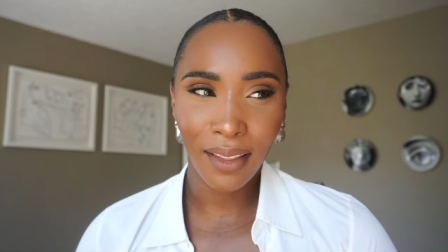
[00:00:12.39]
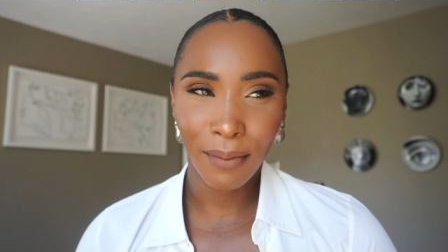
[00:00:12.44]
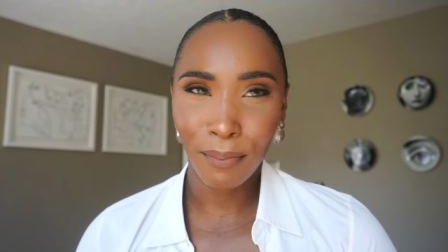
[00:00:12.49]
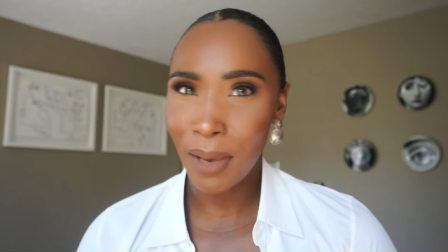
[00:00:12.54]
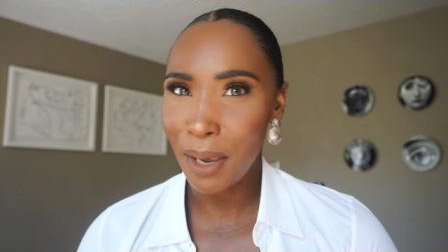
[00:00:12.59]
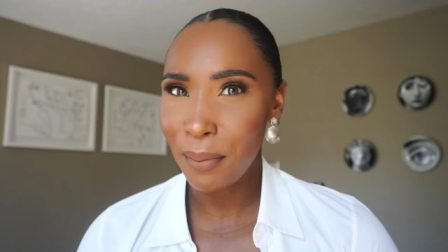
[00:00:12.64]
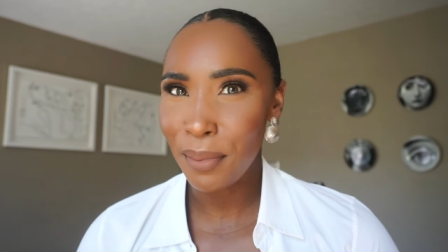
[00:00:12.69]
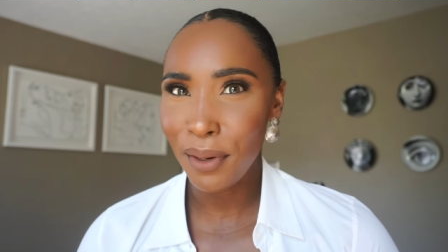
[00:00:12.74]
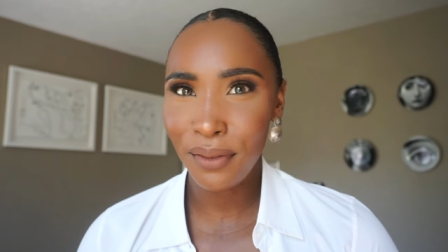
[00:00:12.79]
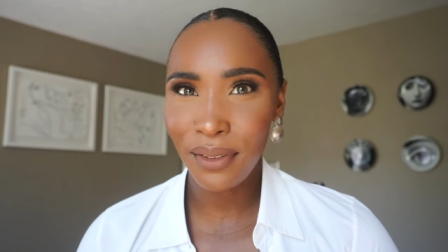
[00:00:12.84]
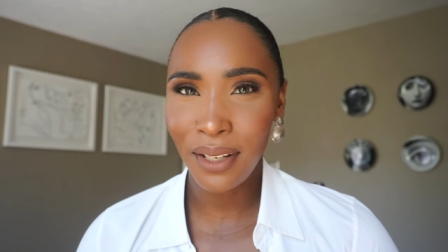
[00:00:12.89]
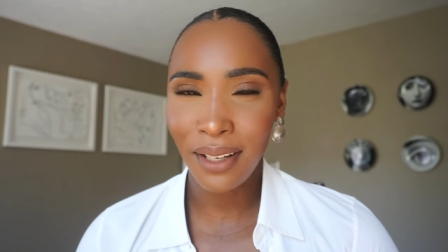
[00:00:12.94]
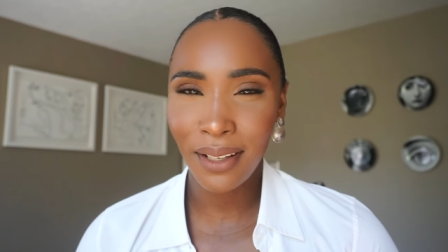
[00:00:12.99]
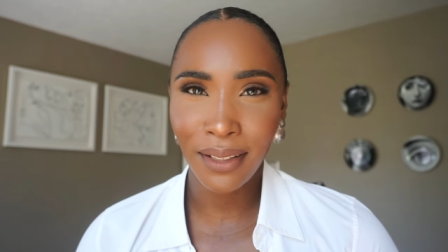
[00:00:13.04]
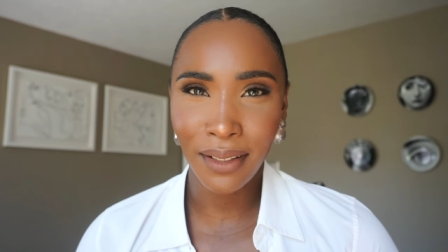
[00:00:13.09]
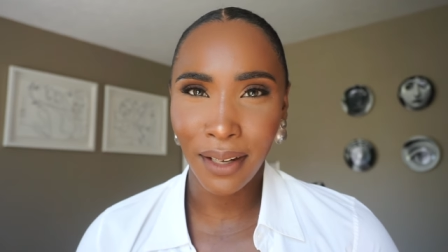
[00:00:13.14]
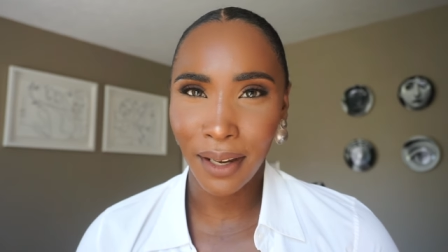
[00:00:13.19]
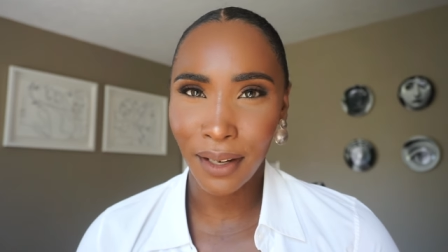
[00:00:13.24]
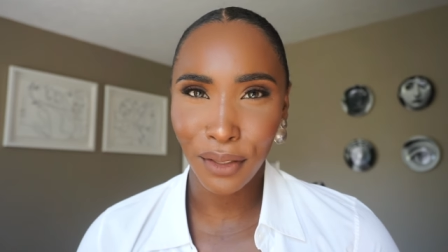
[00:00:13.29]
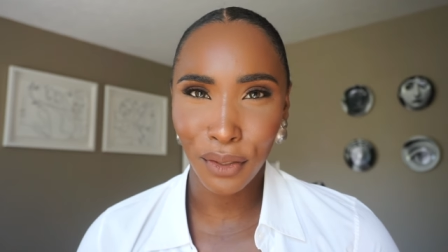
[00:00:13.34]
My birthday is
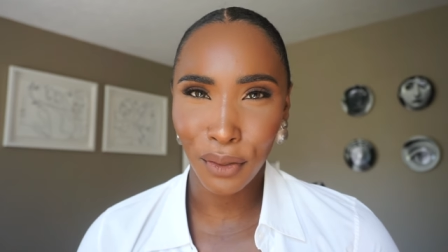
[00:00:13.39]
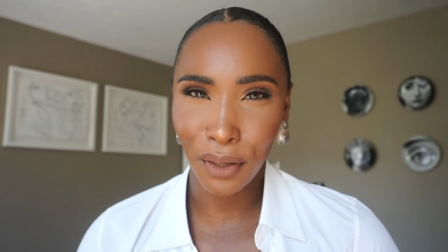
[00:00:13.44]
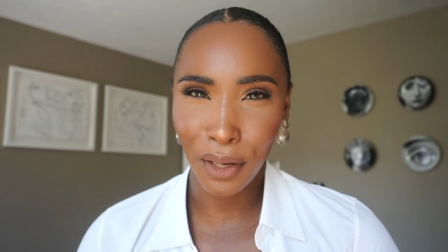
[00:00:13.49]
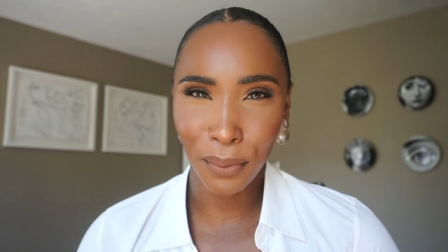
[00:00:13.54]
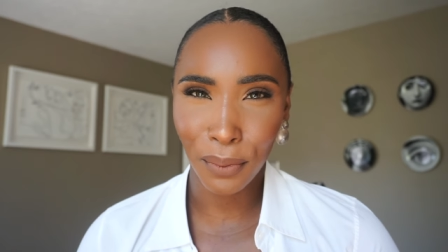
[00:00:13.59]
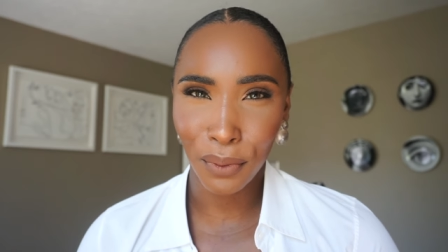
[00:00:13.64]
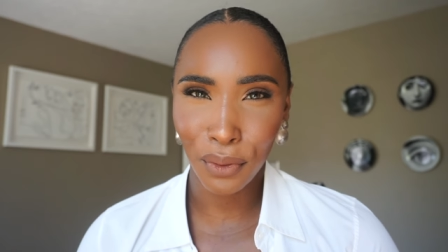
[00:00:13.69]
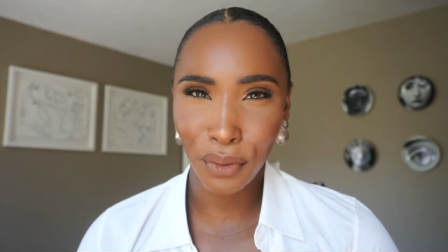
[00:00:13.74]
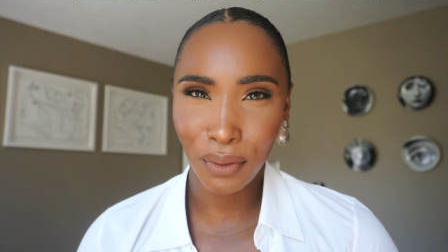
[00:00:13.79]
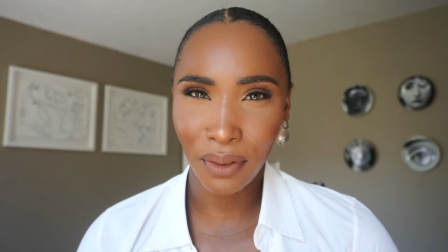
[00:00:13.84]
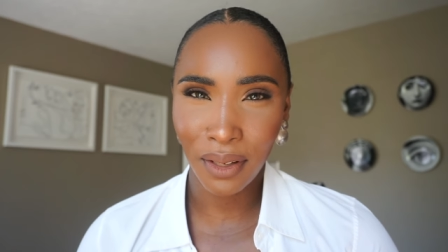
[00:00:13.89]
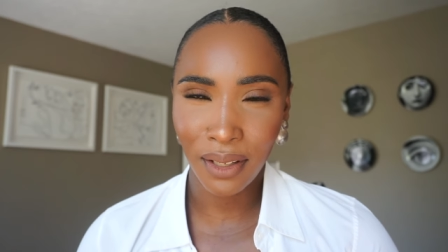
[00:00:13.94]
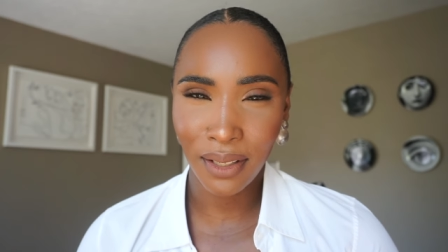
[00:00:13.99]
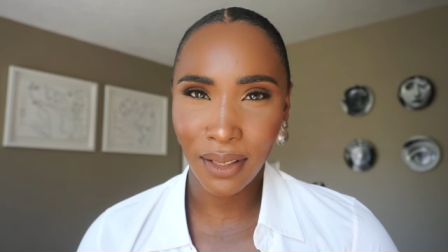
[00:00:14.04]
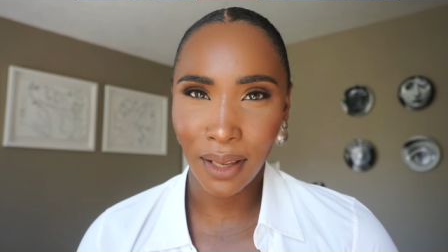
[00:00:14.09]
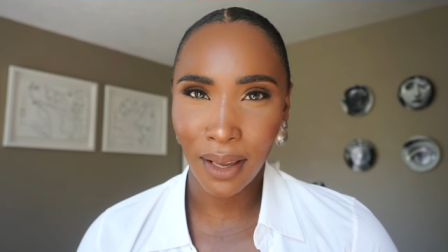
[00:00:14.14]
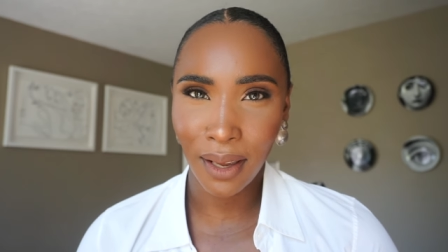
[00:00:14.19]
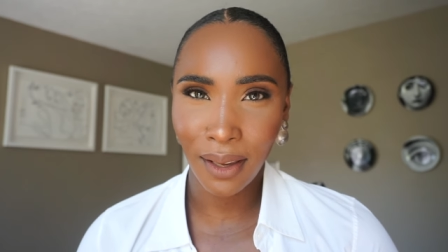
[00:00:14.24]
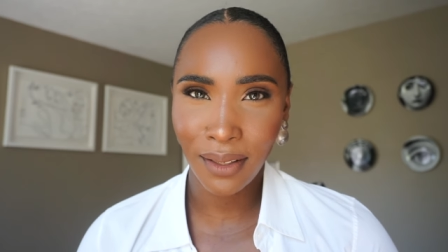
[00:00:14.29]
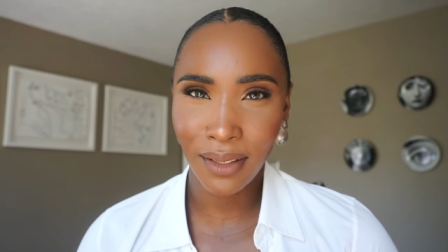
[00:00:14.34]
not until April
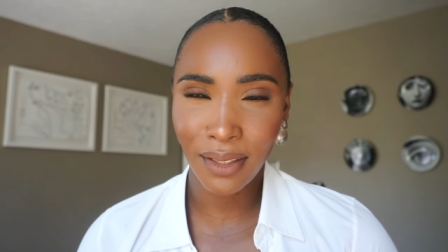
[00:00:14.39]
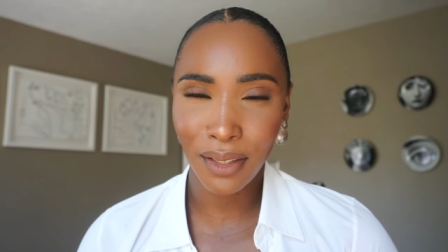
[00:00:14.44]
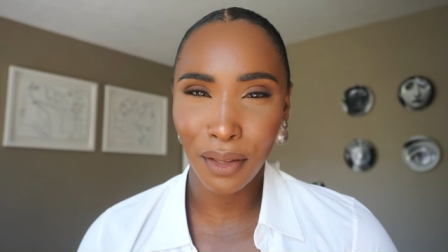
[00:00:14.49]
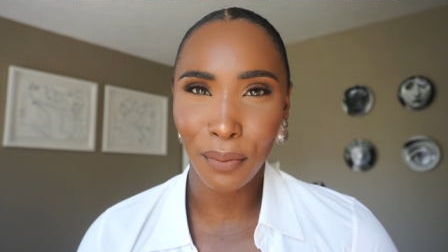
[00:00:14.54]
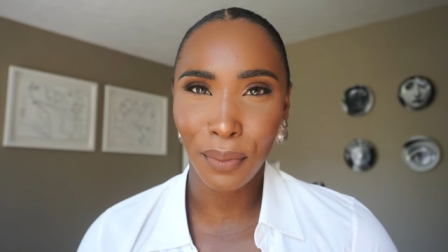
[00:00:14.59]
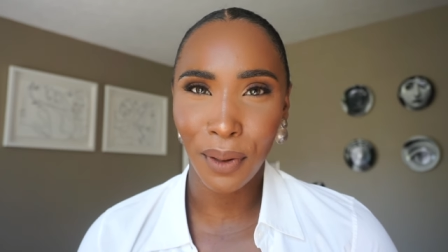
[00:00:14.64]
26th,